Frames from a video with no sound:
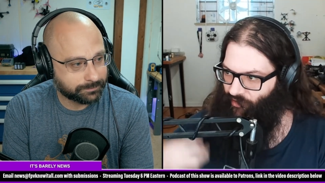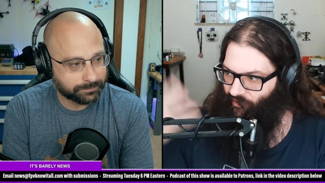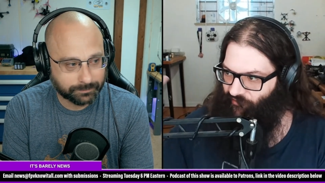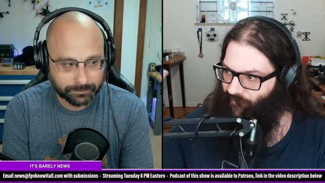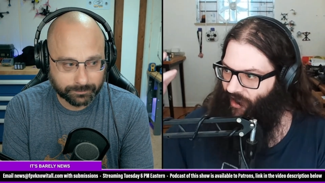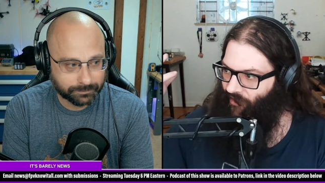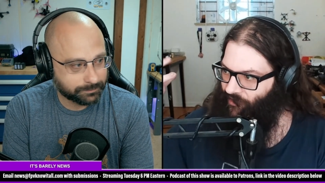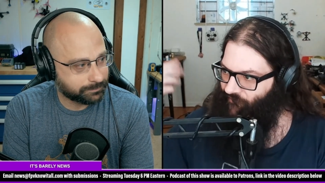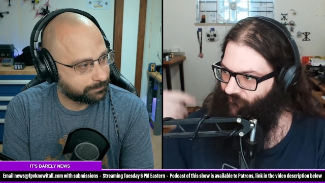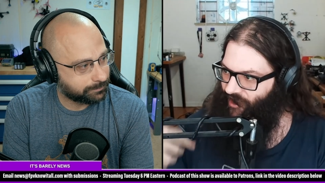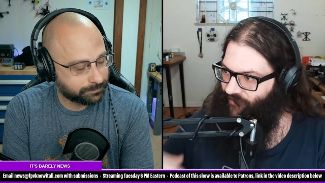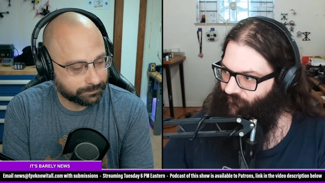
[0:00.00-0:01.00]
Speaker 1: blows
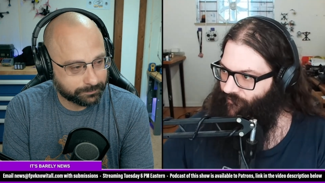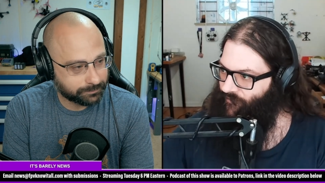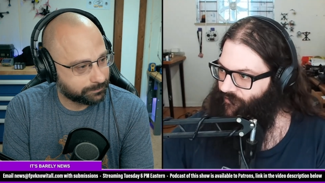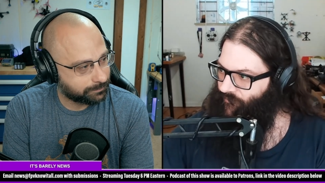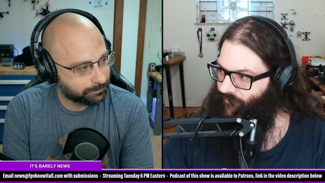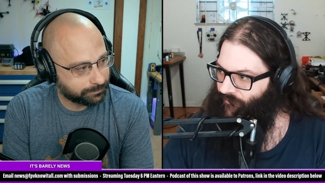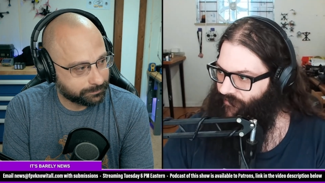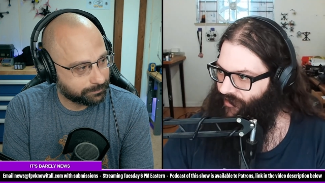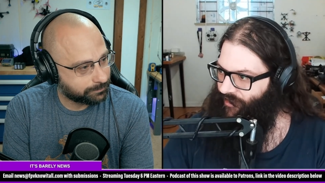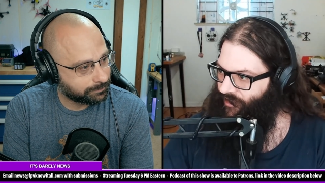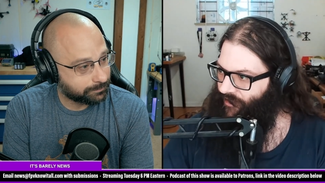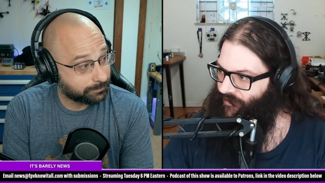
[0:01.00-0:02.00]
pollen over half your
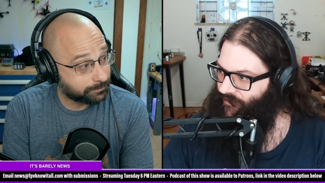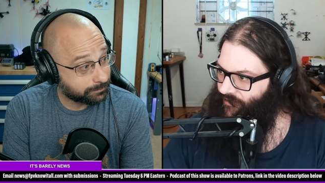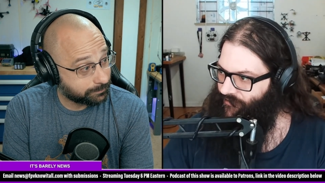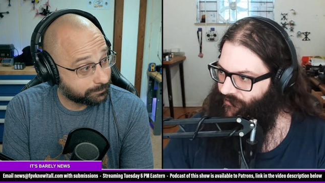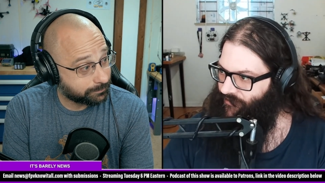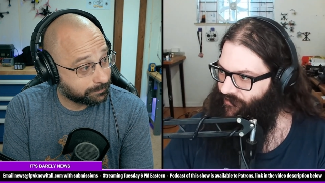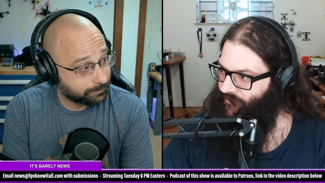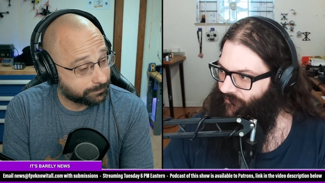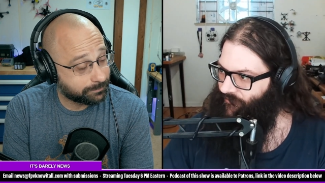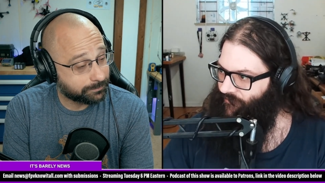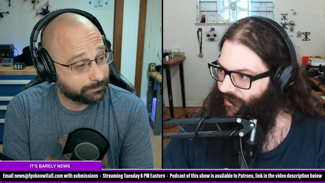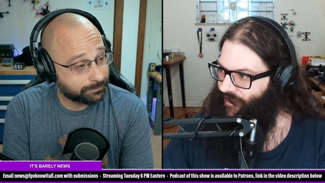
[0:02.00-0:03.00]
room, and then
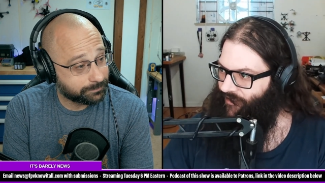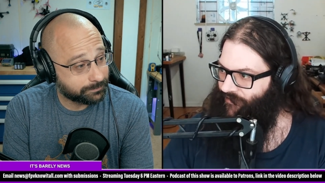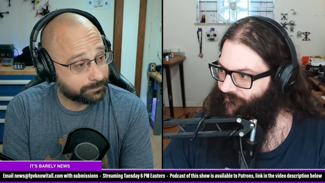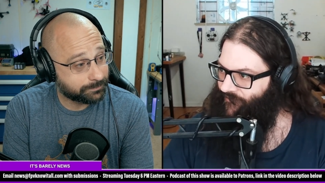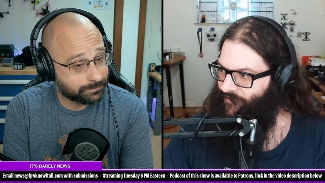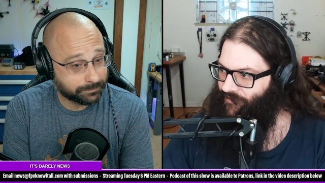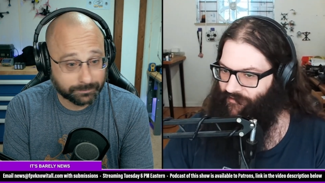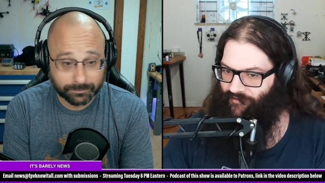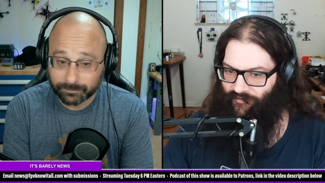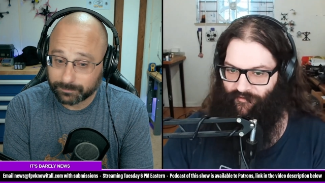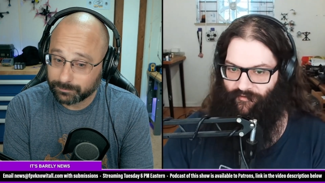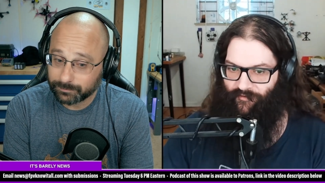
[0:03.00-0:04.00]
you, yeah, it's not
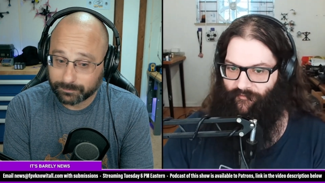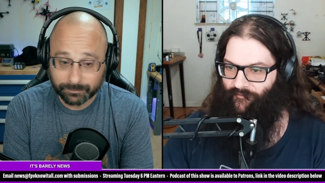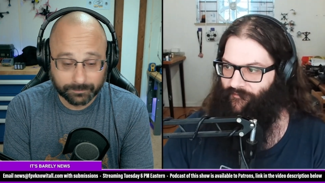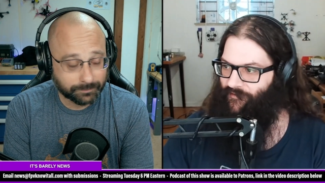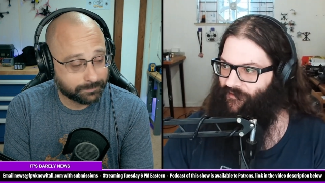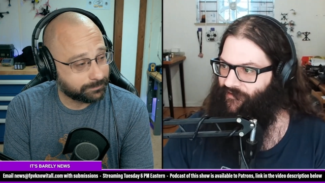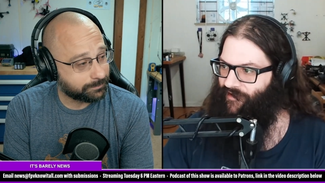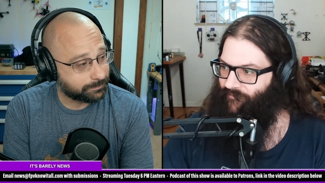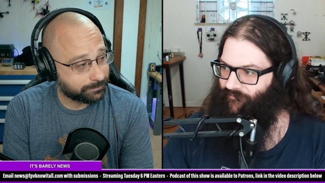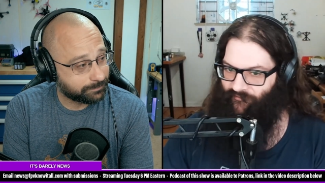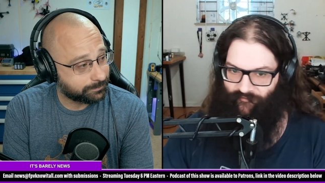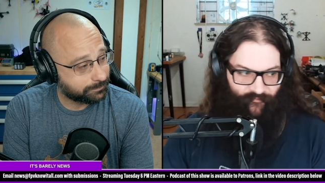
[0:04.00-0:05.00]
good. Good mm.
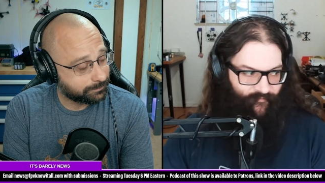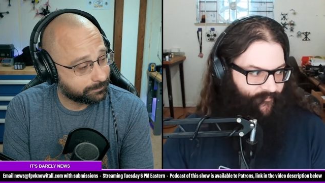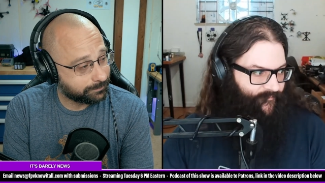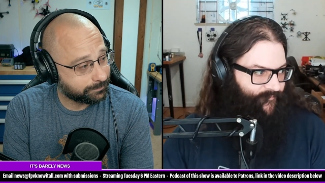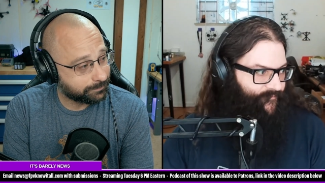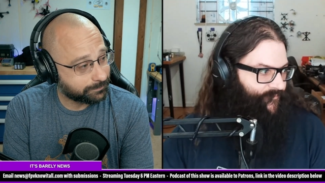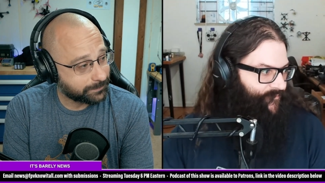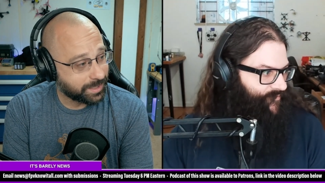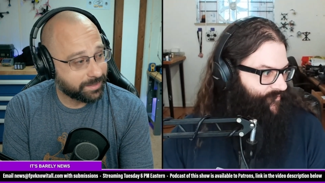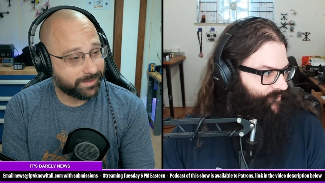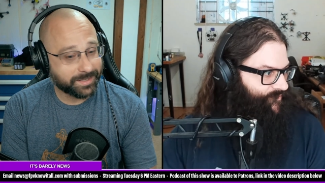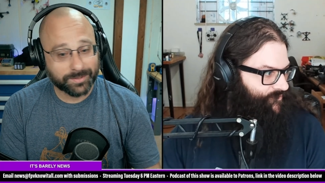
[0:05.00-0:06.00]
times.
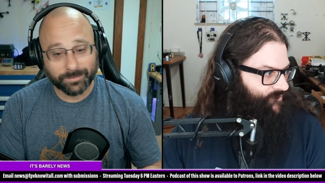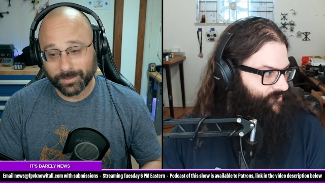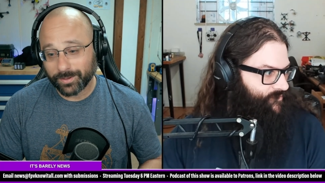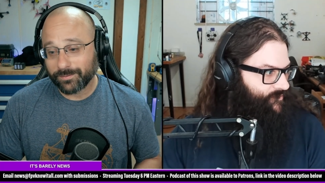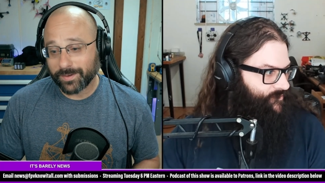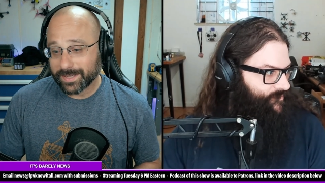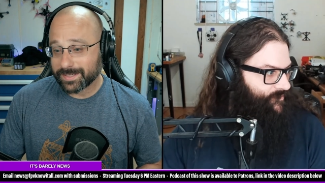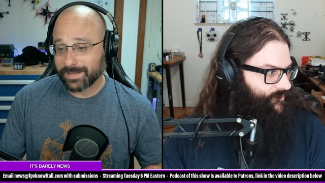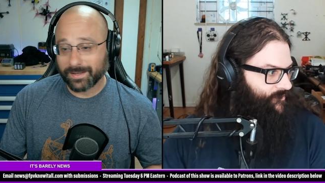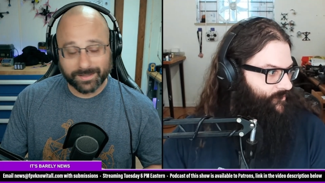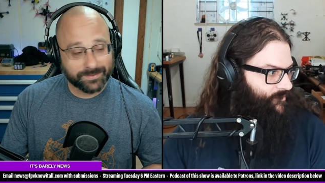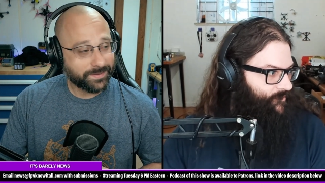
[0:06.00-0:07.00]
Speaker 2: That's a really
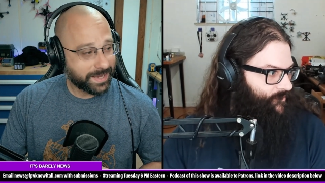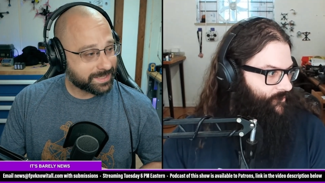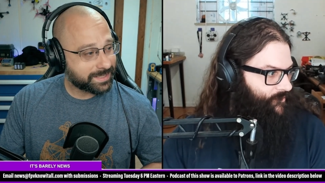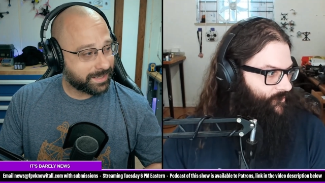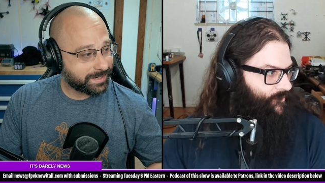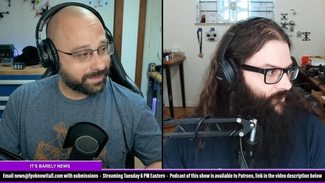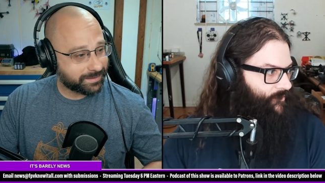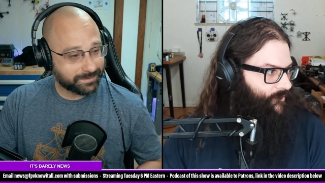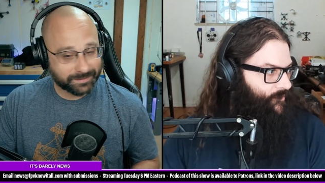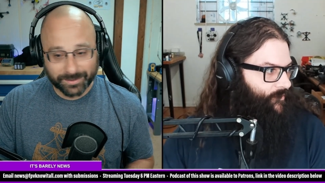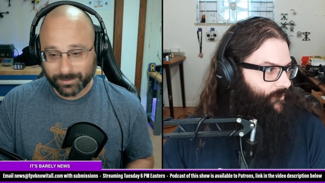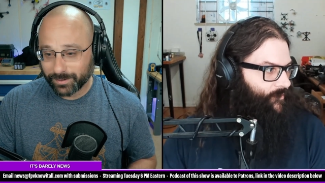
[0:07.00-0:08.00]
fascinating. That's fascinating.
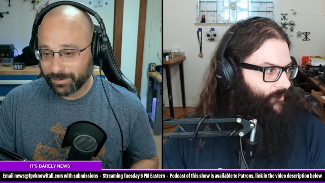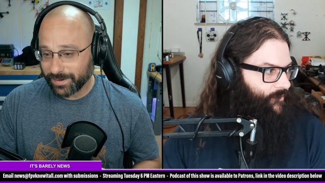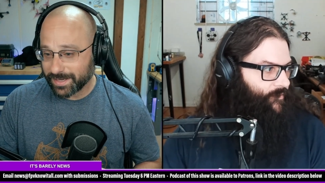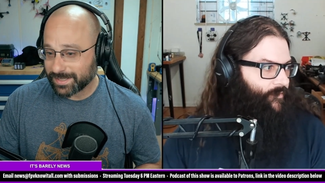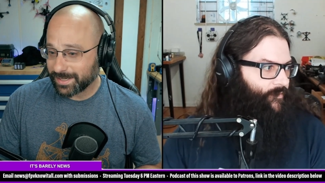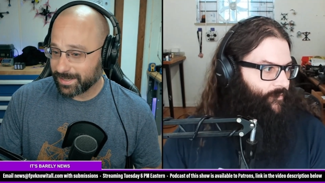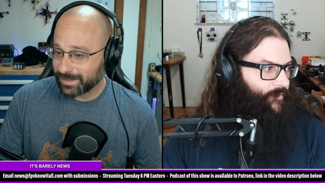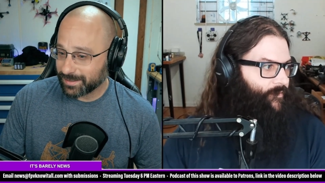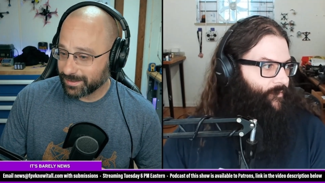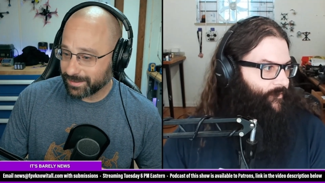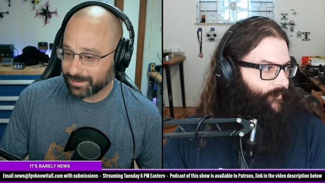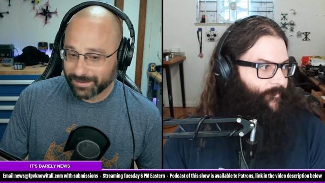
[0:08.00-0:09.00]
That's really fascinating.
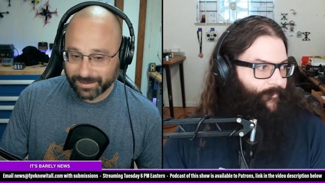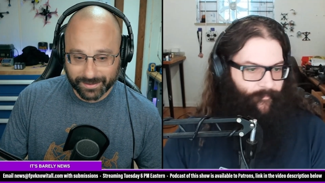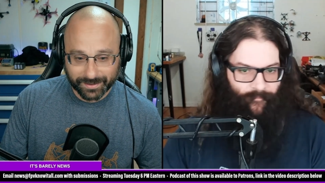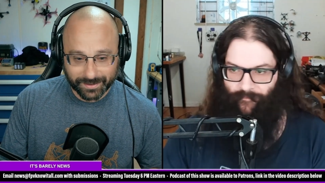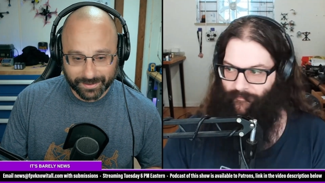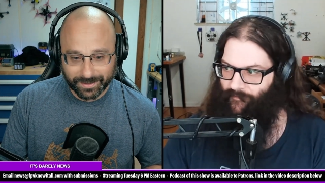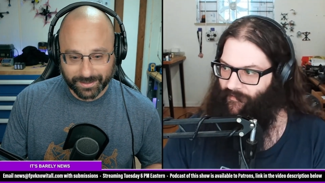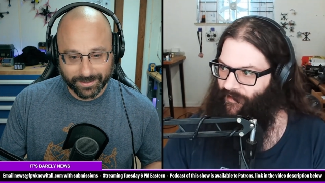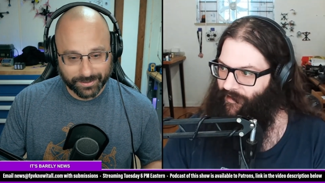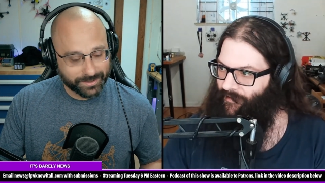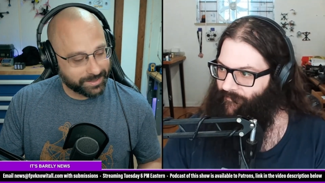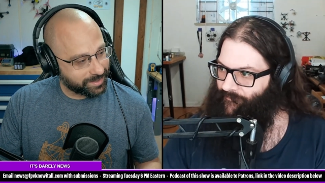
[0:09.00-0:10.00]

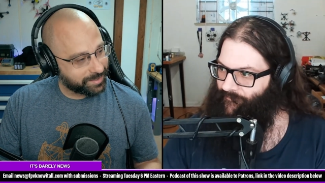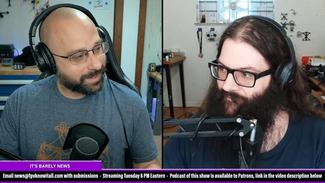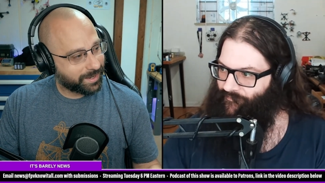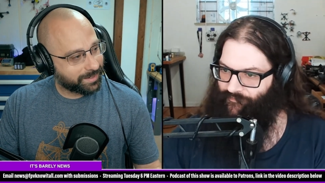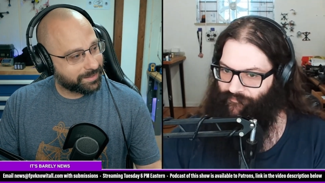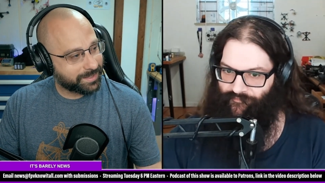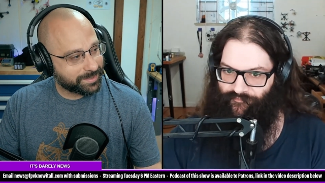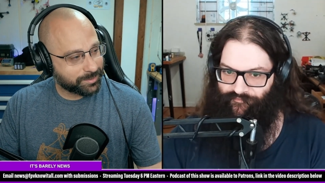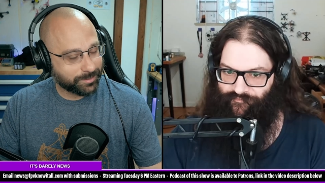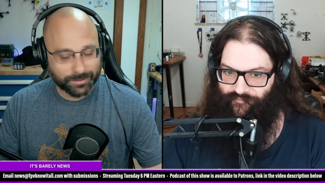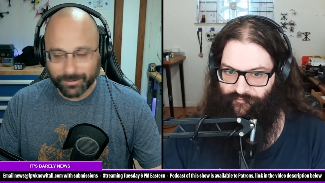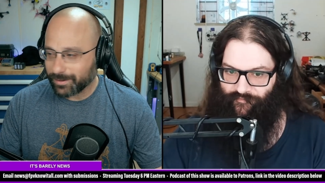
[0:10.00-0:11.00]
Uh, you yeah. see the kind of
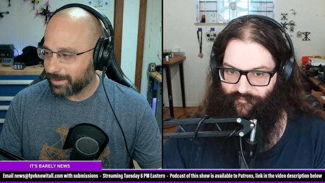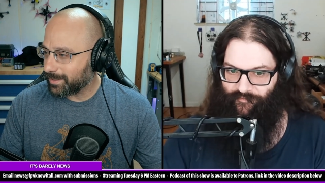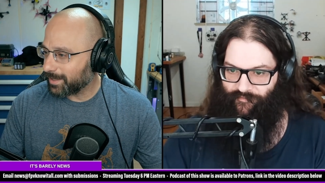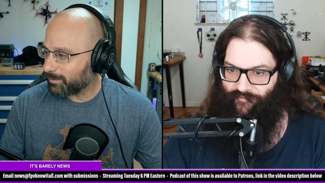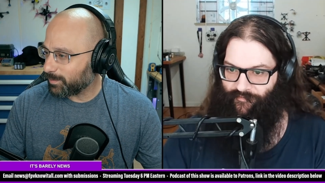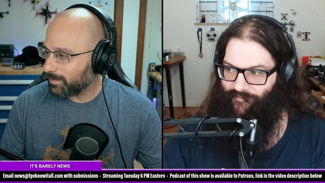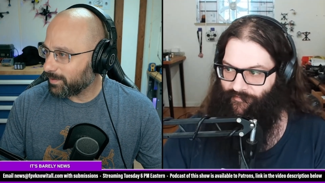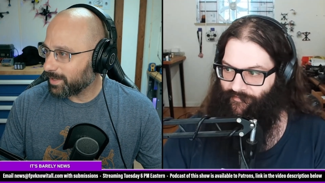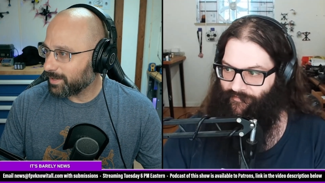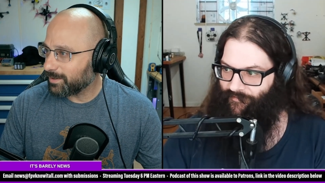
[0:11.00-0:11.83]
things you learn on the FPV